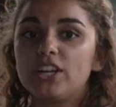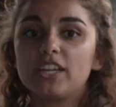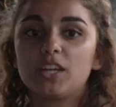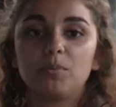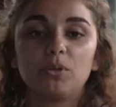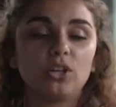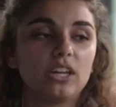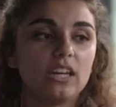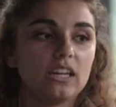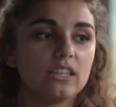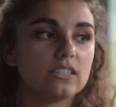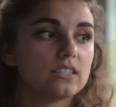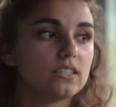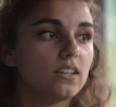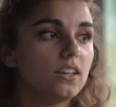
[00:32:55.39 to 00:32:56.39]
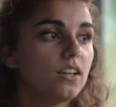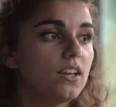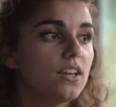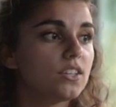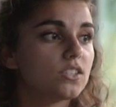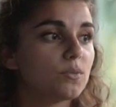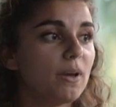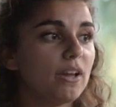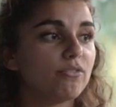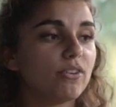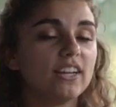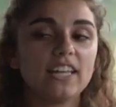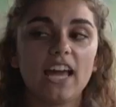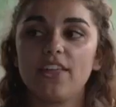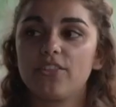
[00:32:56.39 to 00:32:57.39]
learning communities. So my
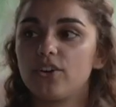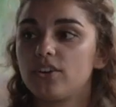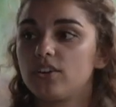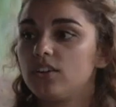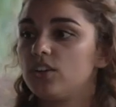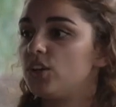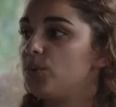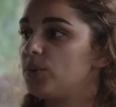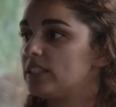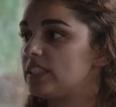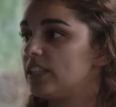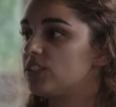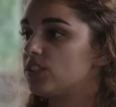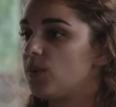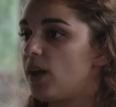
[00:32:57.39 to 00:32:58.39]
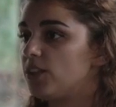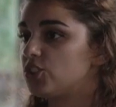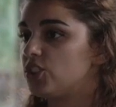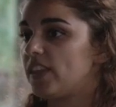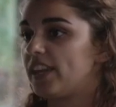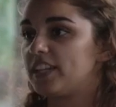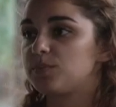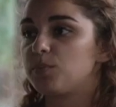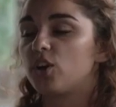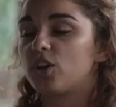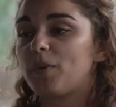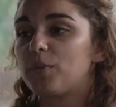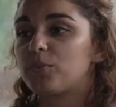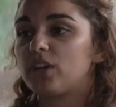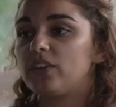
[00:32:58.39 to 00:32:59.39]
friend Heather, who was in zoology that I
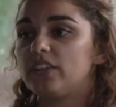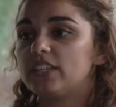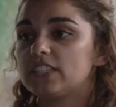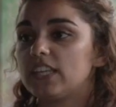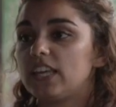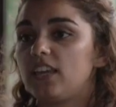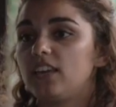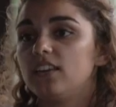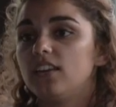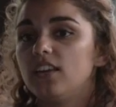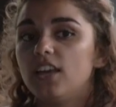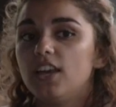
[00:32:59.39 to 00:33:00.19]
spoke about previously,